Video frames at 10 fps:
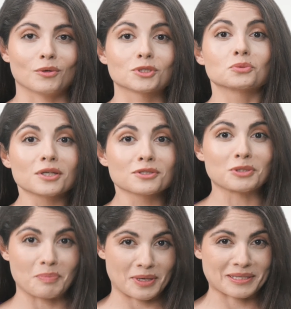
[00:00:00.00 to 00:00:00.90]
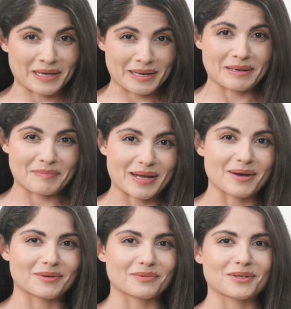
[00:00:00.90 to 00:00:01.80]
Which we're super excited
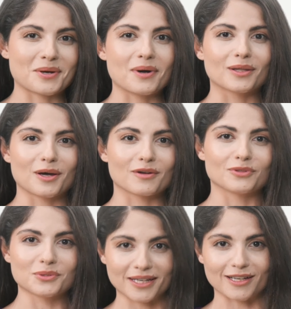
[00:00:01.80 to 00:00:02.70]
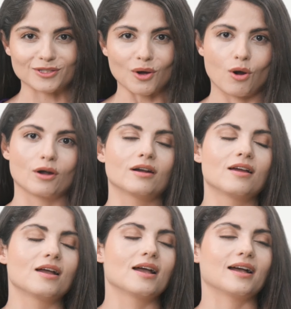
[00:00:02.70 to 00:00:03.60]
about, and we know a lot of you guys are.
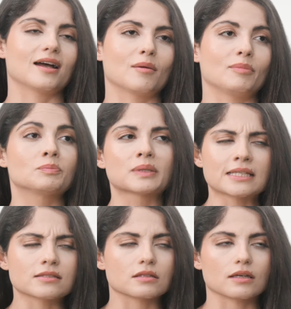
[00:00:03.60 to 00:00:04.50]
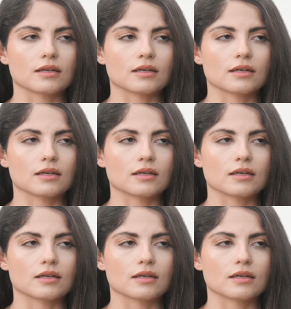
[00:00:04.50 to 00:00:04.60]
But please,